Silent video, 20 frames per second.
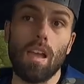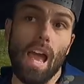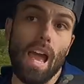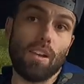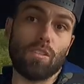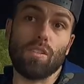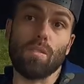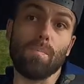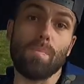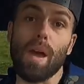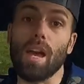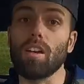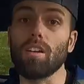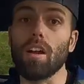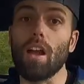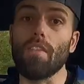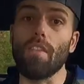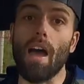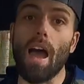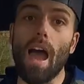actually
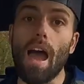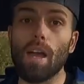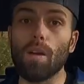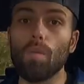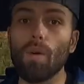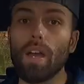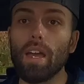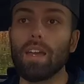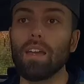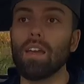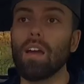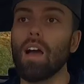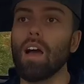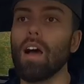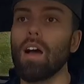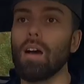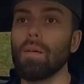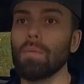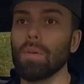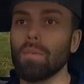better on the highway
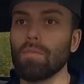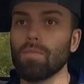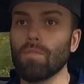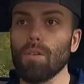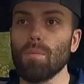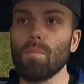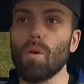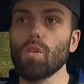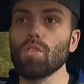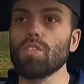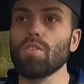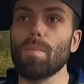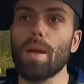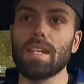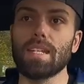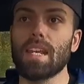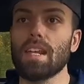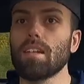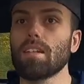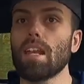um, and for most of
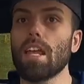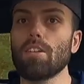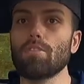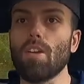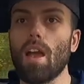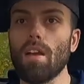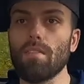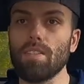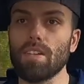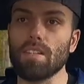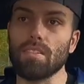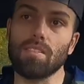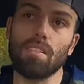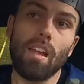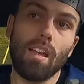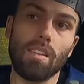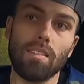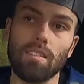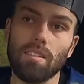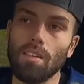my day-to-day -day driving is
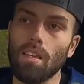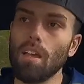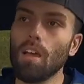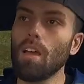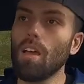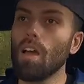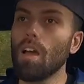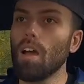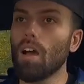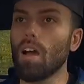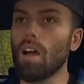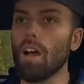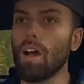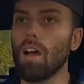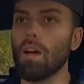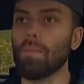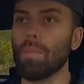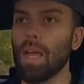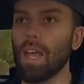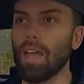nice.
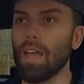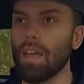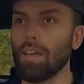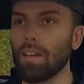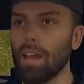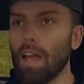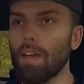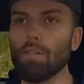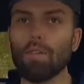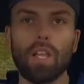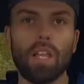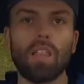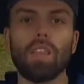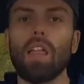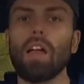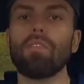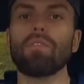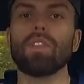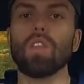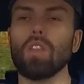Um, and I really
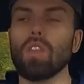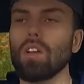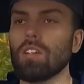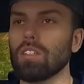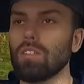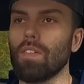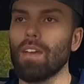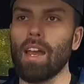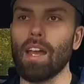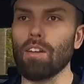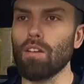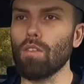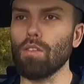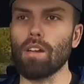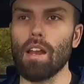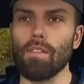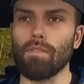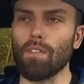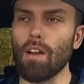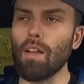love the looks of it. I know
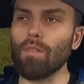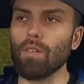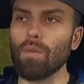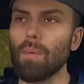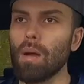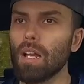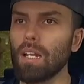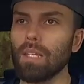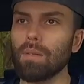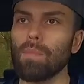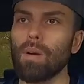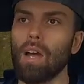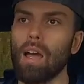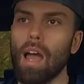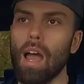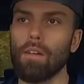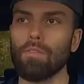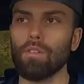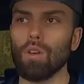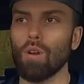they're not for everybody, but
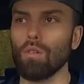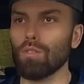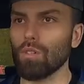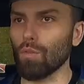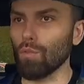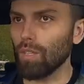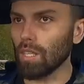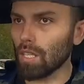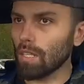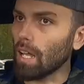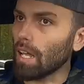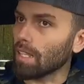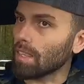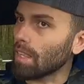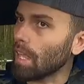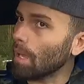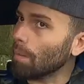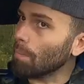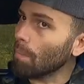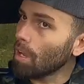I've grown to really like
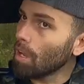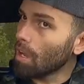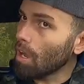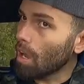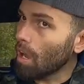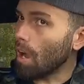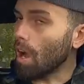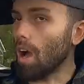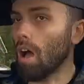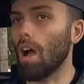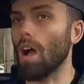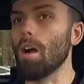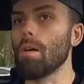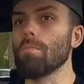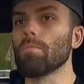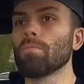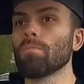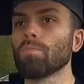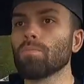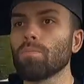them.
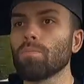Um,